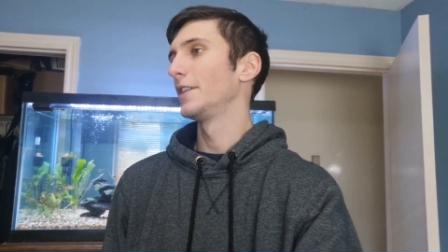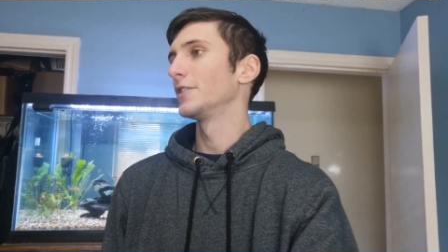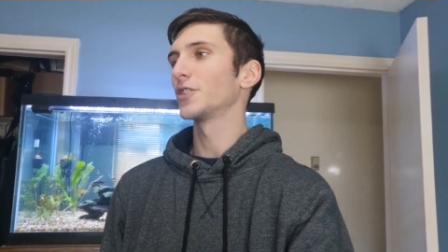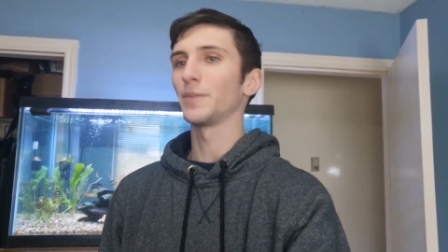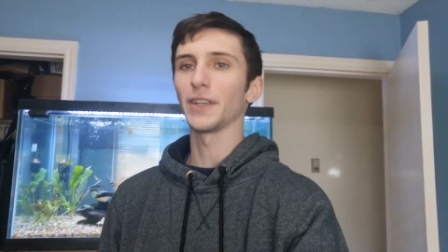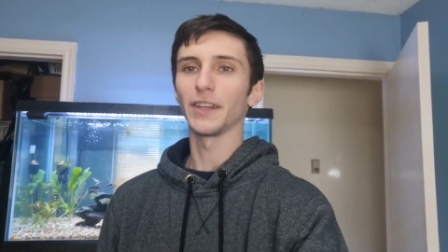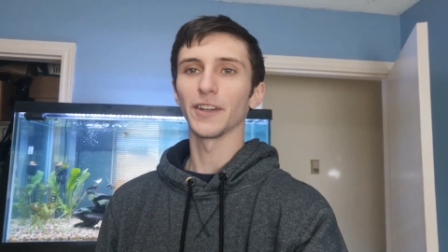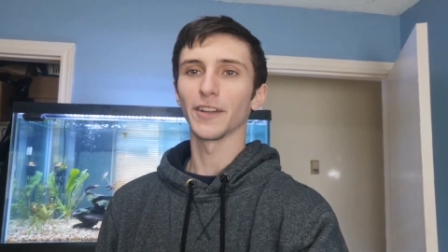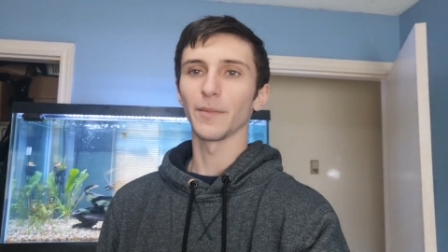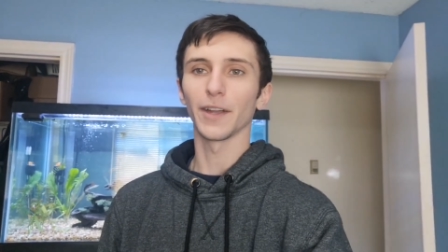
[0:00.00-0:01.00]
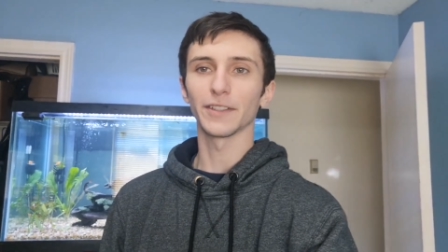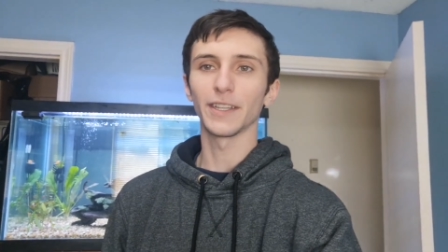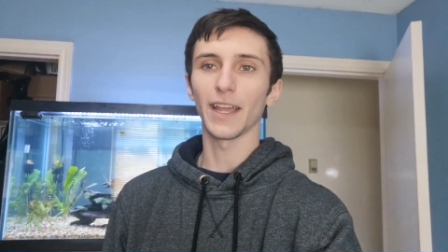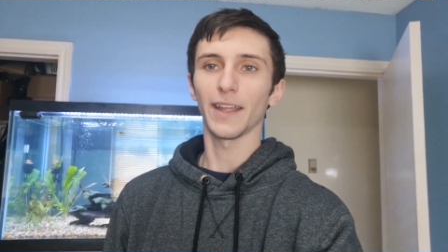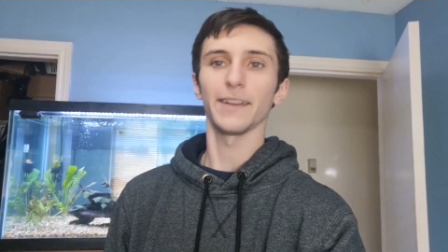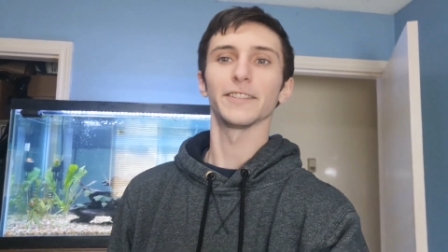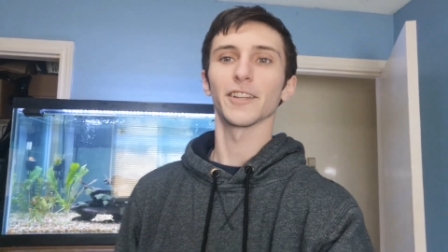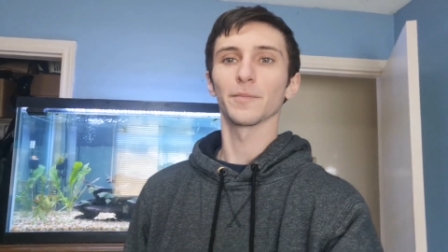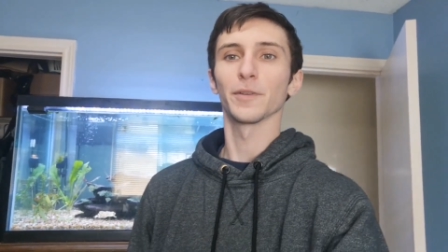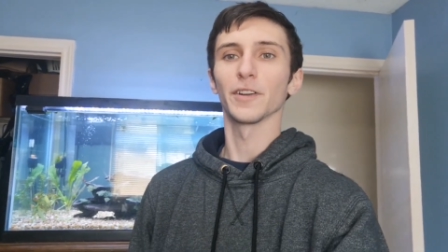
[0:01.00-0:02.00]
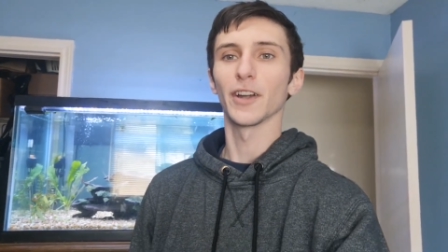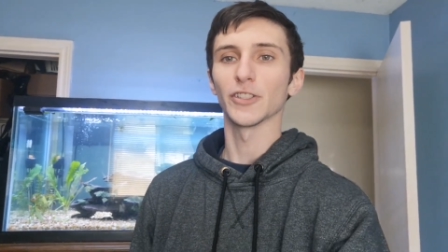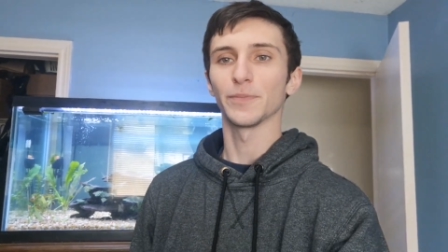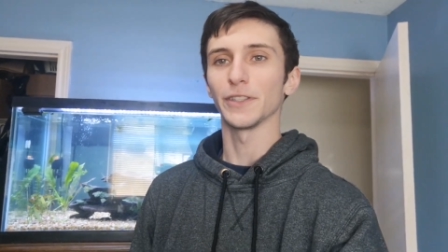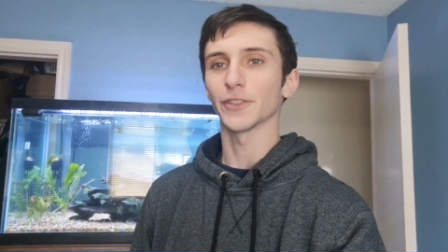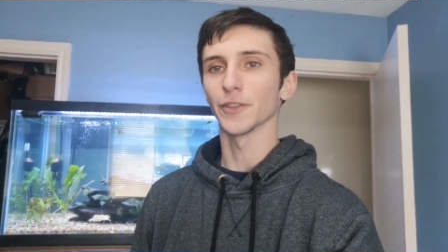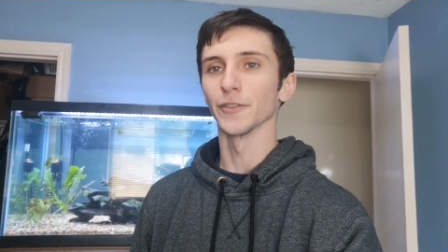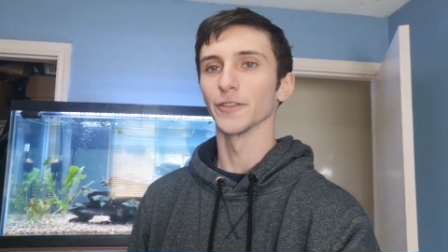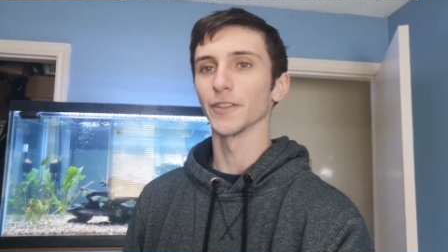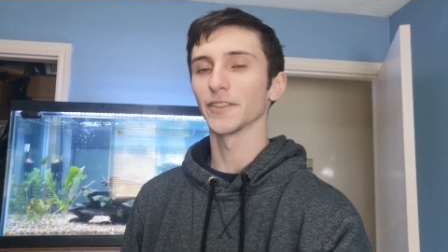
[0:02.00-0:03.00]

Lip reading: Should be in here in the mail today, and he's gonna put it on his beach cruiser.